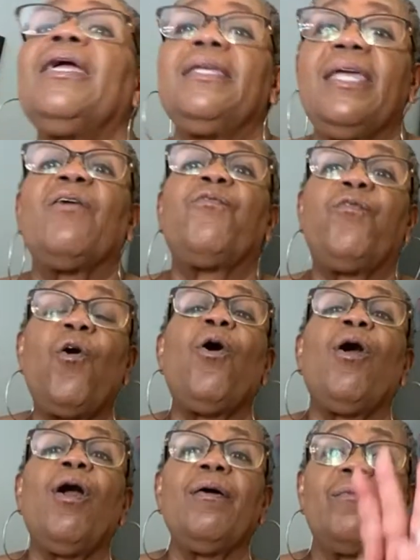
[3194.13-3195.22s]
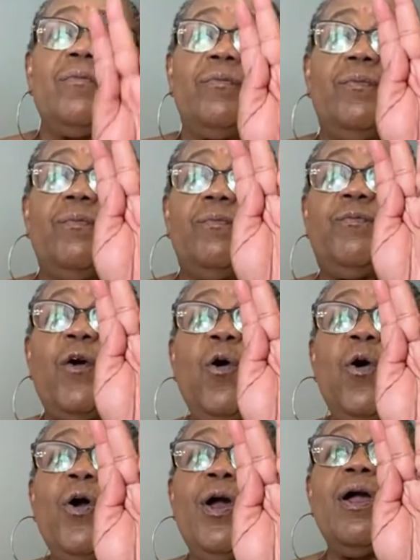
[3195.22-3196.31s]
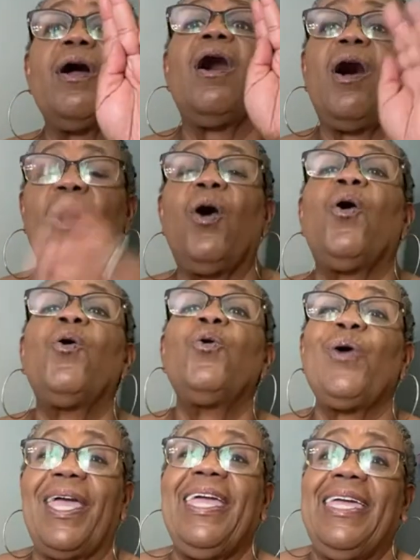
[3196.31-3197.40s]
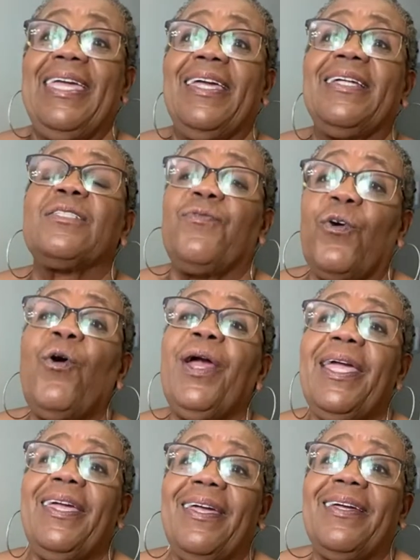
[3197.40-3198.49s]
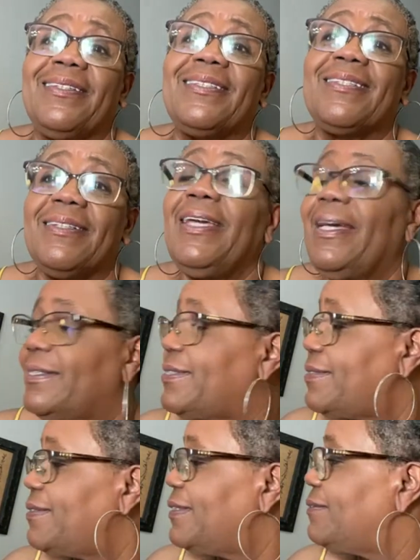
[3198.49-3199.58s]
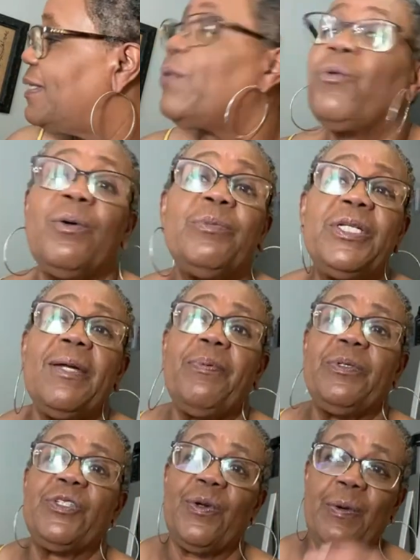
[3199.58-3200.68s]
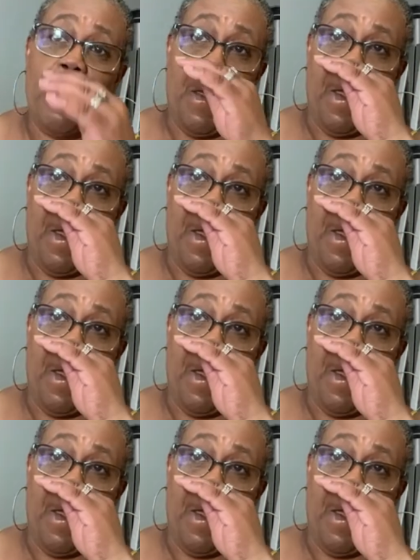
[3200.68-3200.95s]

Yeah, four four whole eggs. Four eggs. Yes. Room temperature.